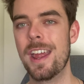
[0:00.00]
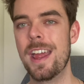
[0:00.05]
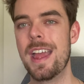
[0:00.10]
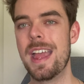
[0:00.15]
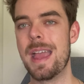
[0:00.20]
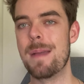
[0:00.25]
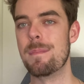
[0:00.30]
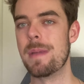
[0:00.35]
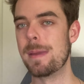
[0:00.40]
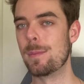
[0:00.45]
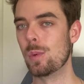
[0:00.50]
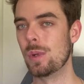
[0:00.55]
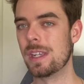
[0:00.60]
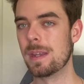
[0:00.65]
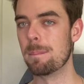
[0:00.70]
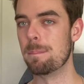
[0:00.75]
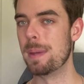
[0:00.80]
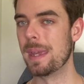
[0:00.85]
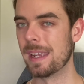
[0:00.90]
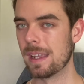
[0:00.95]
and maybe we can
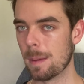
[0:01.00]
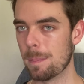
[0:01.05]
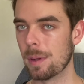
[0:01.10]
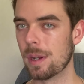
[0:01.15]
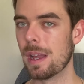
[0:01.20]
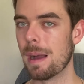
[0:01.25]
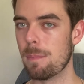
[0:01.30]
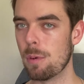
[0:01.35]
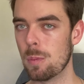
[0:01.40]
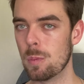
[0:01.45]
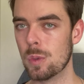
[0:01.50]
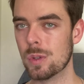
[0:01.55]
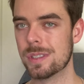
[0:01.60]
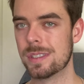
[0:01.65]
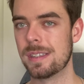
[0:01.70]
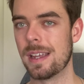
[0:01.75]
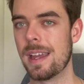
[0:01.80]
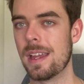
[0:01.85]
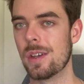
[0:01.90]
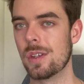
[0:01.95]
pick up a couple more
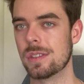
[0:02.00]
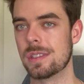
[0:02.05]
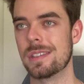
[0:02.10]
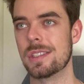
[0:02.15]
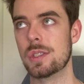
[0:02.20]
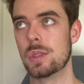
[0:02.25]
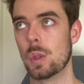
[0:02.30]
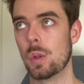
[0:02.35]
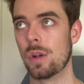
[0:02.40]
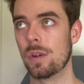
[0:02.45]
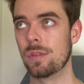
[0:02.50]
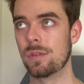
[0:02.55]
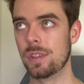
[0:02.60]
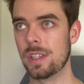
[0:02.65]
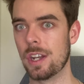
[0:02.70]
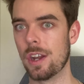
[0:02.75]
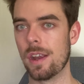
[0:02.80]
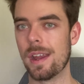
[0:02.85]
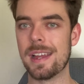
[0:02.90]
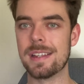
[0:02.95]
sales and sort of,
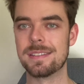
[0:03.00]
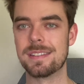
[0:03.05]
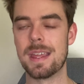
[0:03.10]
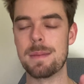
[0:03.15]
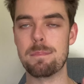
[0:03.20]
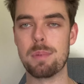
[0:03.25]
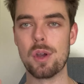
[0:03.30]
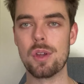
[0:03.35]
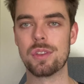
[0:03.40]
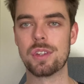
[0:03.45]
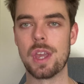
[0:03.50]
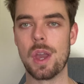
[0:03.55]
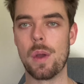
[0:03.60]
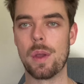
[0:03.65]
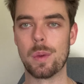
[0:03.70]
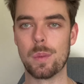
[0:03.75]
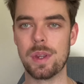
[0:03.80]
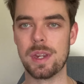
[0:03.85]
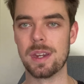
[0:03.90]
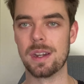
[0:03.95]
as they're both going,
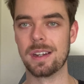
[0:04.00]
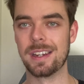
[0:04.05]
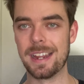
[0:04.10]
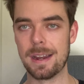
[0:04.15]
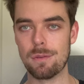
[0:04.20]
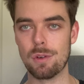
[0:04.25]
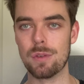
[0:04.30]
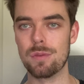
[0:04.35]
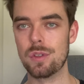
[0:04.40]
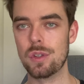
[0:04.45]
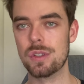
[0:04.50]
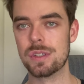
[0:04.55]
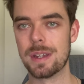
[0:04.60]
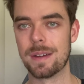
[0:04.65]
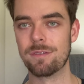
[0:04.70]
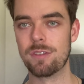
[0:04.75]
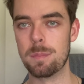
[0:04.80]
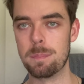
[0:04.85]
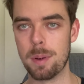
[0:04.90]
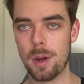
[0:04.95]
we can get reviews up
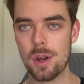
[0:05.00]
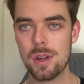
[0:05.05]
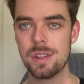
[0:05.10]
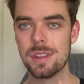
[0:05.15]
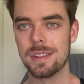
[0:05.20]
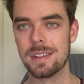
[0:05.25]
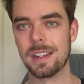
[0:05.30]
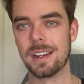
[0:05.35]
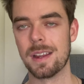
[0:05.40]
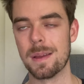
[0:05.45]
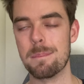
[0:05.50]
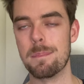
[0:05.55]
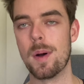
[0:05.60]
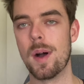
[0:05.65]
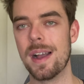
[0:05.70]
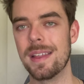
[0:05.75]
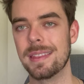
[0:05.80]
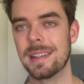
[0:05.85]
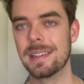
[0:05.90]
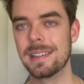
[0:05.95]
for both and then
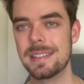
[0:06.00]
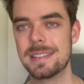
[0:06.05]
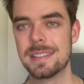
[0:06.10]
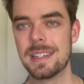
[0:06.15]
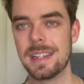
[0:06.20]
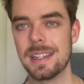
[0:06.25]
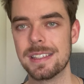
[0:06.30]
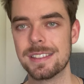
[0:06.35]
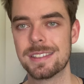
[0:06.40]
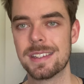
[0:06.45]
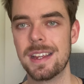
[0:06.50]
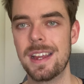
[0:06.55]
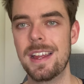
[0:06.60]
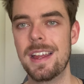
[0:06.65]
combine the listings